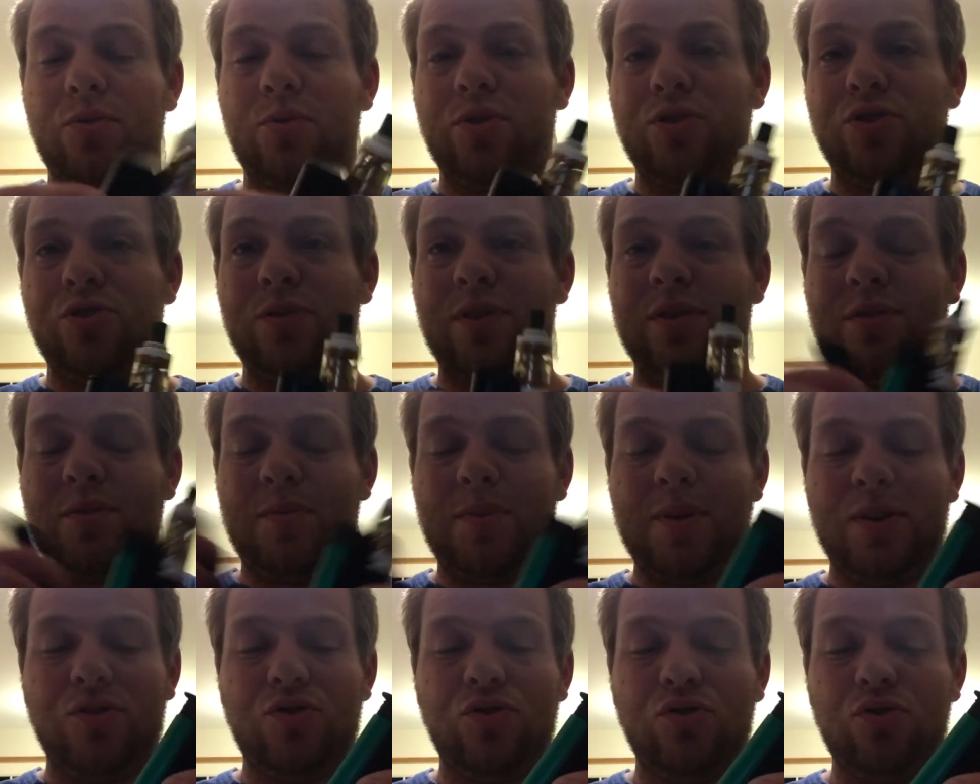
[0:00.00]
which you have to
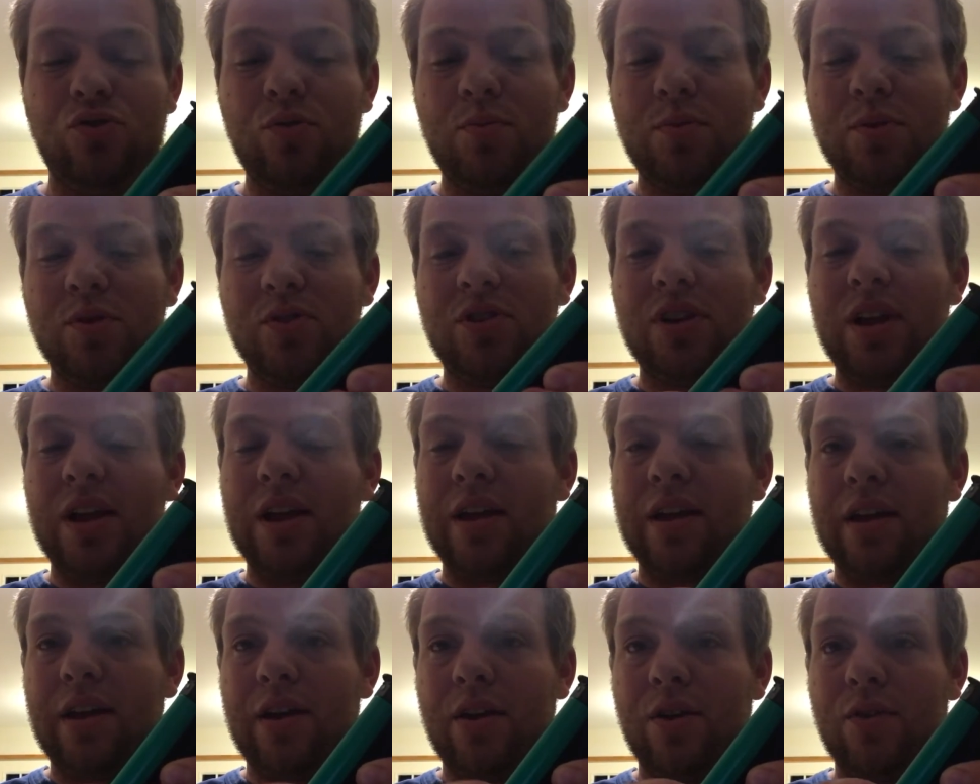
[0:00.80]
be super
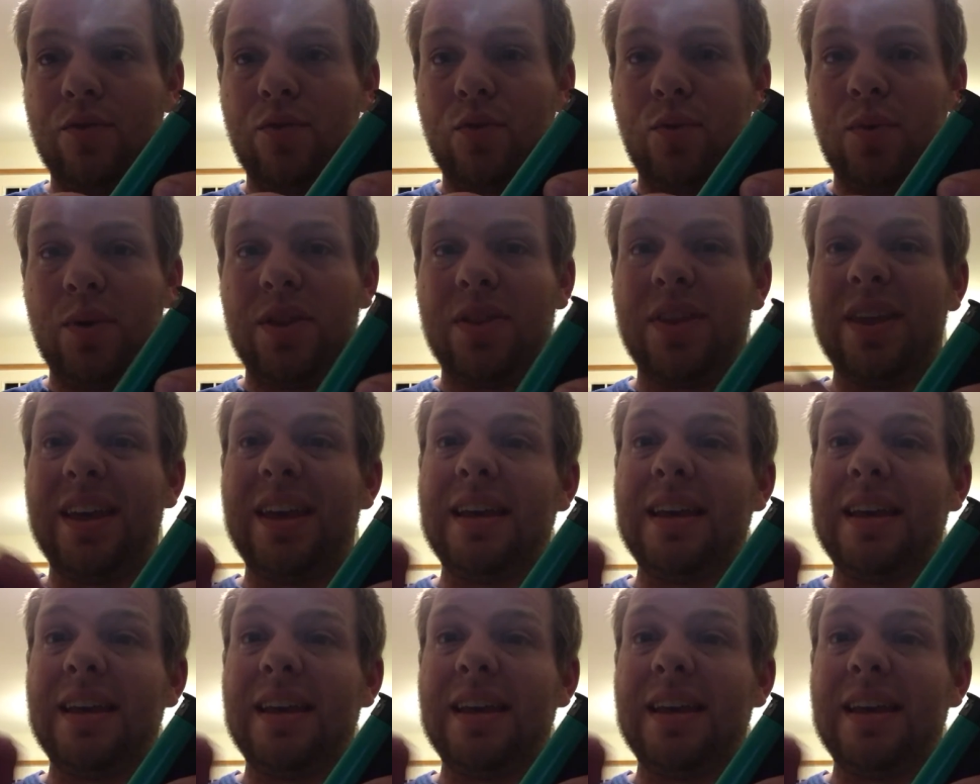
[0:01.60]
stinking careful with,